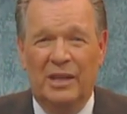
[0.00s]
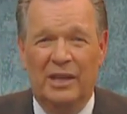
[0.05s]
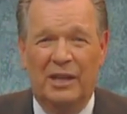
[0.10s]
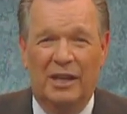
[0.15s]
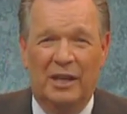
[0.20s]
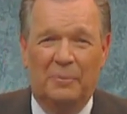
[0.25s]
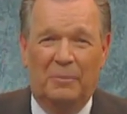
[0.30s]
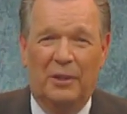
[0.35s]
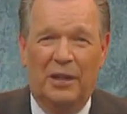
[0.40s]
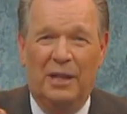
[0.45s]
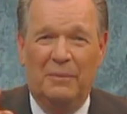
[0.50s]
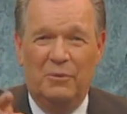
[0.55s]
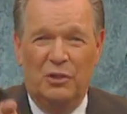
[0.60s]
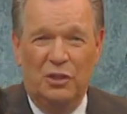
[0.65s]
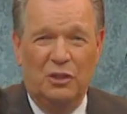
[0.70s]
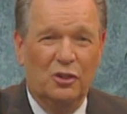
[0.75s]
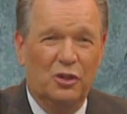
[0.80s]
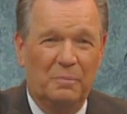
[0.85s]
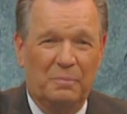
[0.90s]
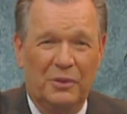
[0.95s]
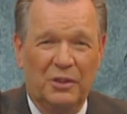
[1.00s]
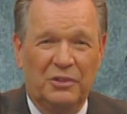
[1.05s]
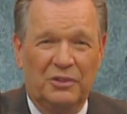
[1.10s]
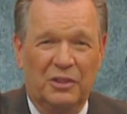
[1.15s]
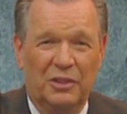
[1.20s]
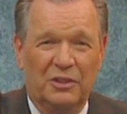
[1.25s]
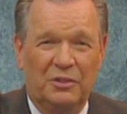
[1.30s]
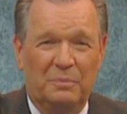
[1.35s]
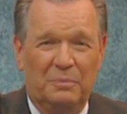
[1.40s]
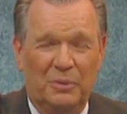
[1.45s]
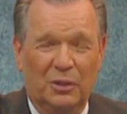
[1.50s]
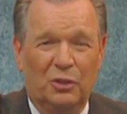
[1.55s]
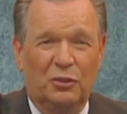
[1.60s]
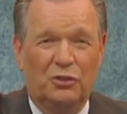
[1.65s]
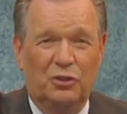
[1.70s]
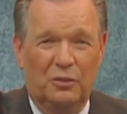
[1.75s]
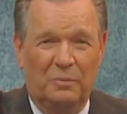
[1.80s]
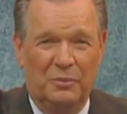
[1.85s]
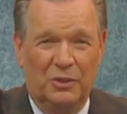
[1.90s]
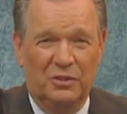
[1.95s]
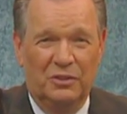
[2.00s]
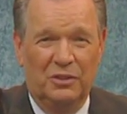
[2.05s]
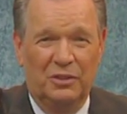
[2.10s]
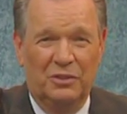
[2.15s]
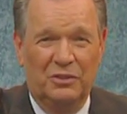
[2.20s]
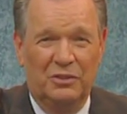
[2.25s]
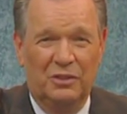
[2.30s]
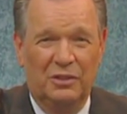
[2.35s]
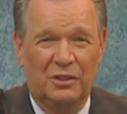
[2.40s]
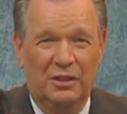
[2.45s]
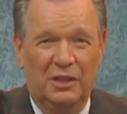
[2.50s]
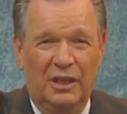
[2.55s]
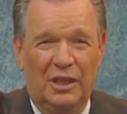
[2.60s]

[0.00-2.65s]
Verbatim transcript: apply them to your business, build your business,